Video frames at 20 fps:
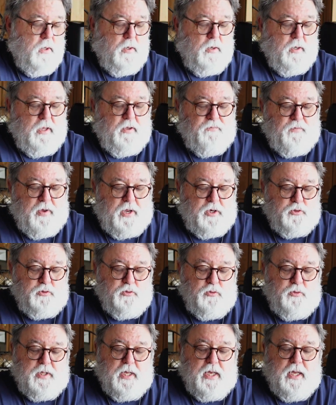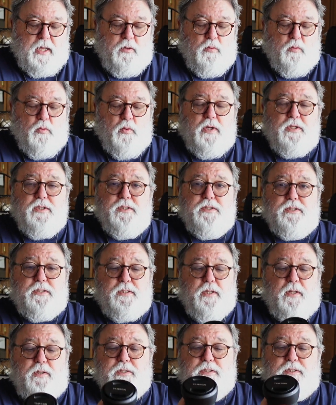if I do that, one's
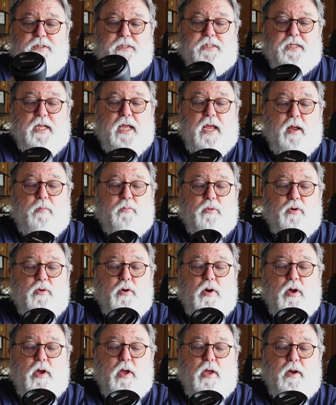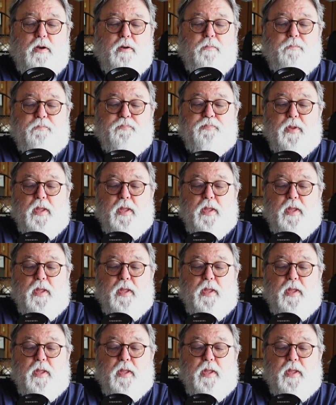this Tamron.